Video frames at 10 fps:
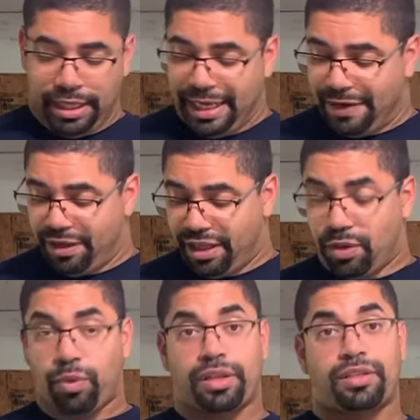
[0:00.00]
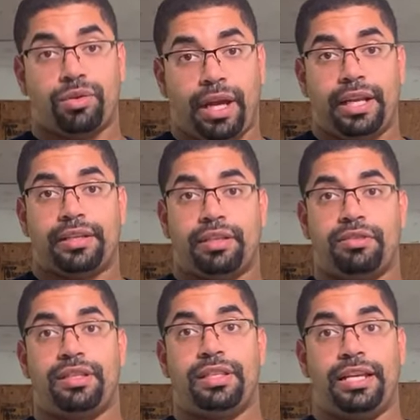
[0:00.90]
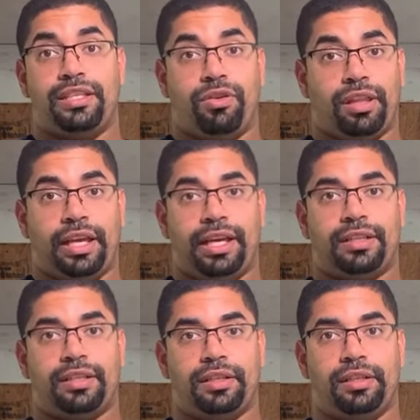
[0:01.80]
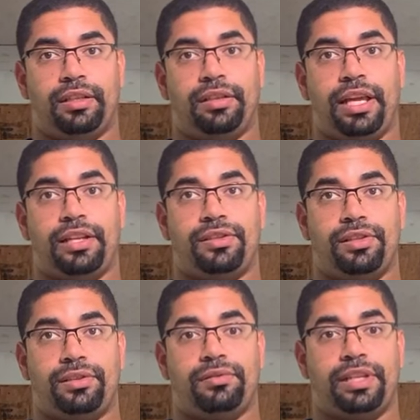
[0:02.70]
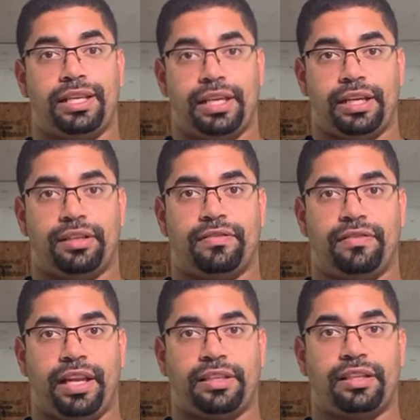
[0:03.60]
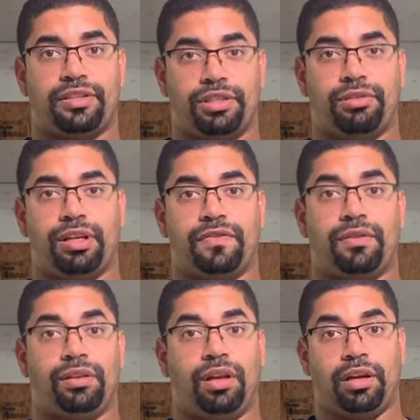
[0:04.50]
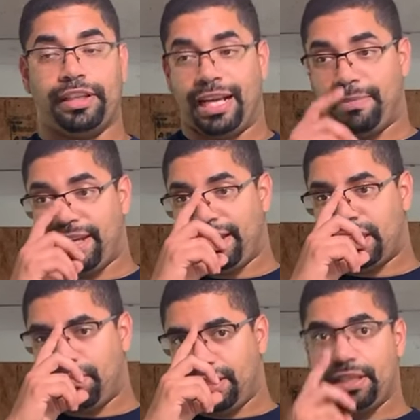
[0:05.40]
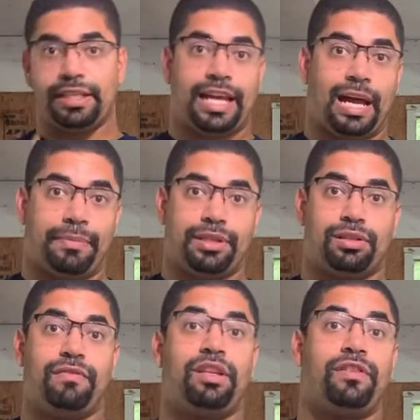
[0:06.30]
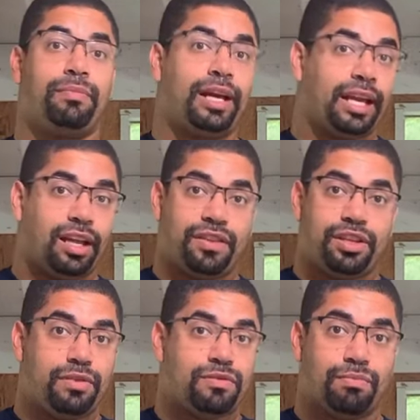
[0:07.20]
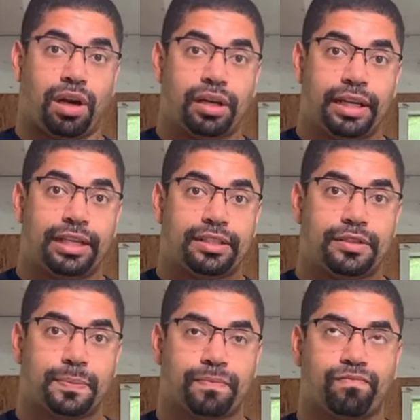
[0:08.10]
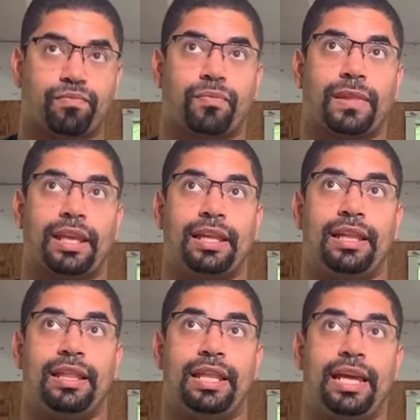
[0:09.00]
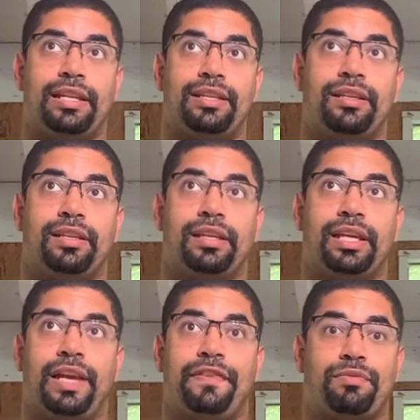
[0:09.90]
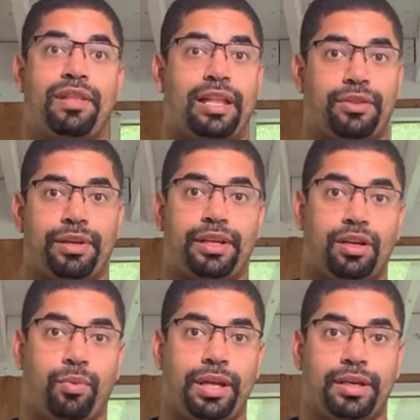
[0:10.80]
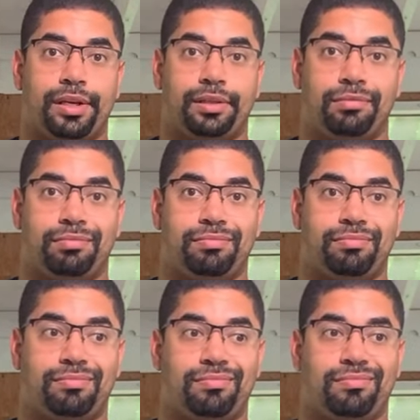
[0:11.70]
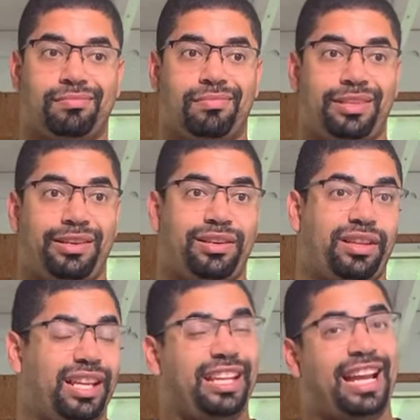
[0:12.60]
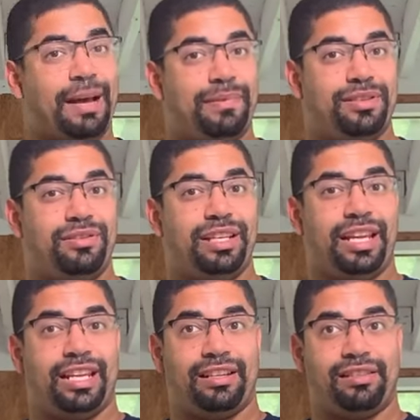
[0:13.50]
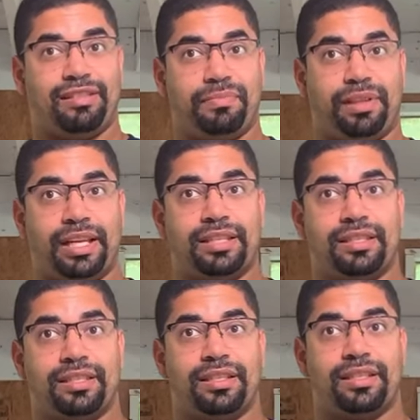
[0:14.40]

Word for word: Everything works great, so it's just nice knowing that they do take care of things and insure it for a long time in case something does happen. So even if you're buying out in the used market, then if it's within that three-year window, you know, anything happens, you can get it replaced.